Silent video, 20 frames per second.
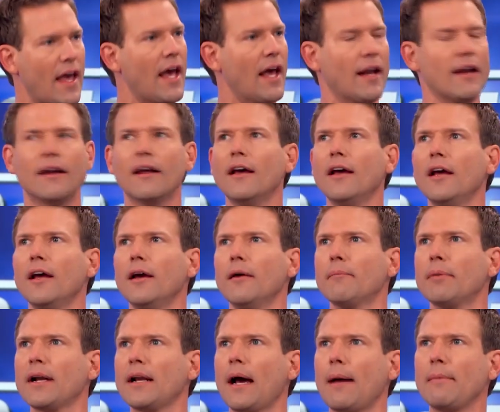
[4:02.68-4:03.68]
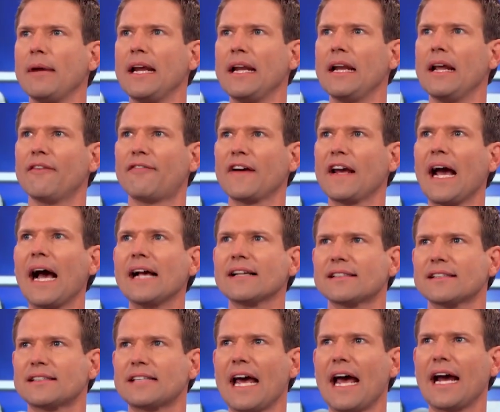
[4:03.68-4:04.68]
then. But I mean, if a guy's
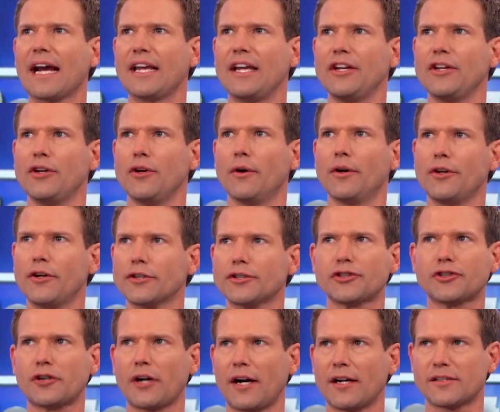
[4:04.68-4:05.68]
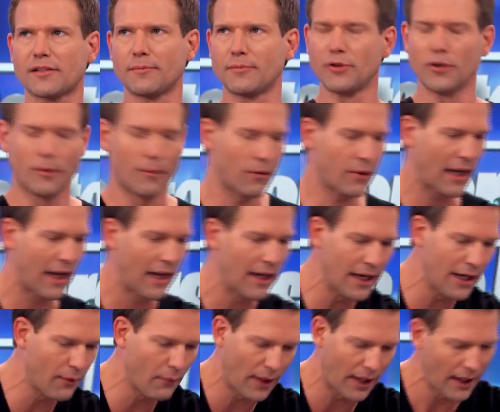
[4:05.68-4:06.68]
attacking you and you're just trying to subdue him, okay.
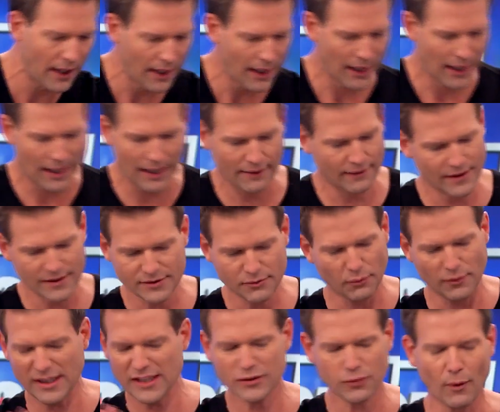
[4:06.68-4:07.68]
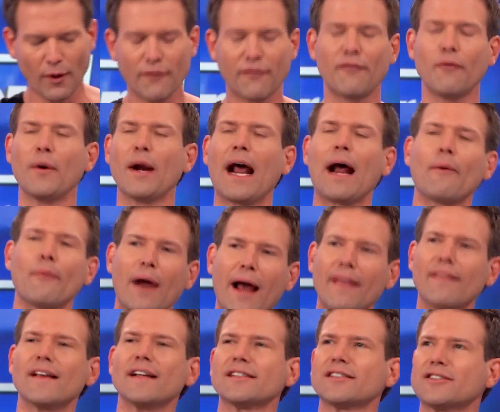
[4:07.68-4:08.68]
Anyway, I, this this one when I
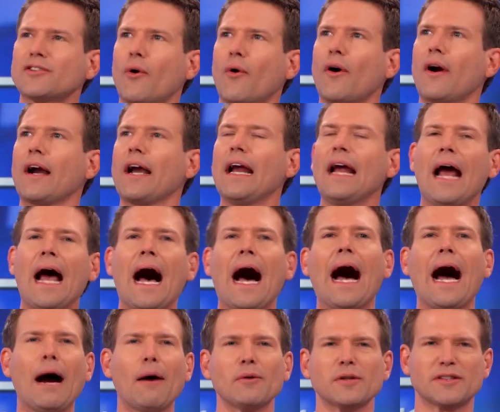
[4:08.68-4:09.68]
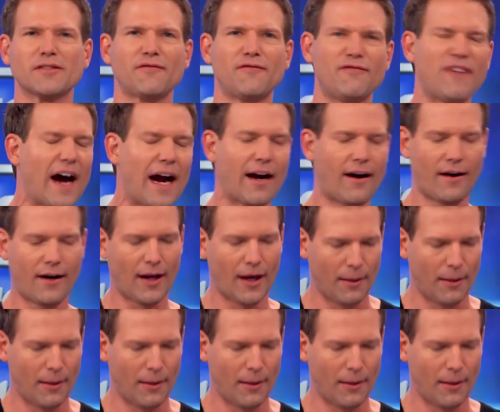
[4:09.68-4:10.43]
read this story, I was fired